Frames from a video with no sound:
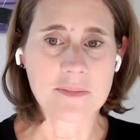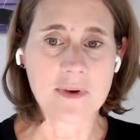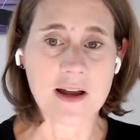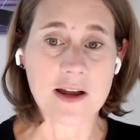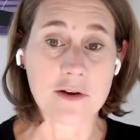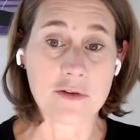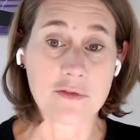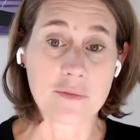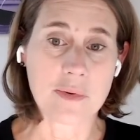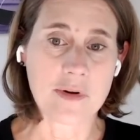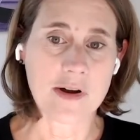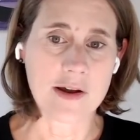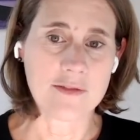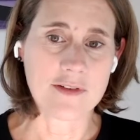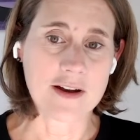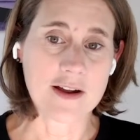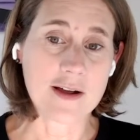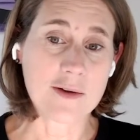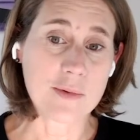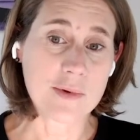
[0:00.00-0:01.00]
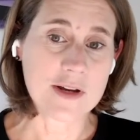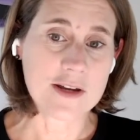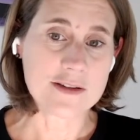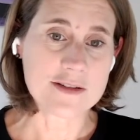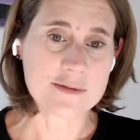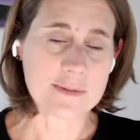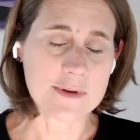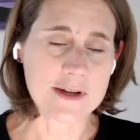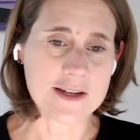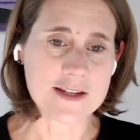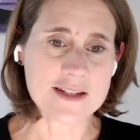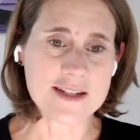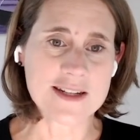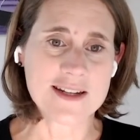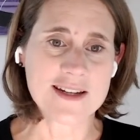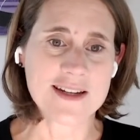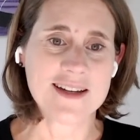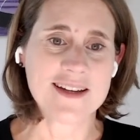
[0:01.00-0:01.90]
kind of private equity space,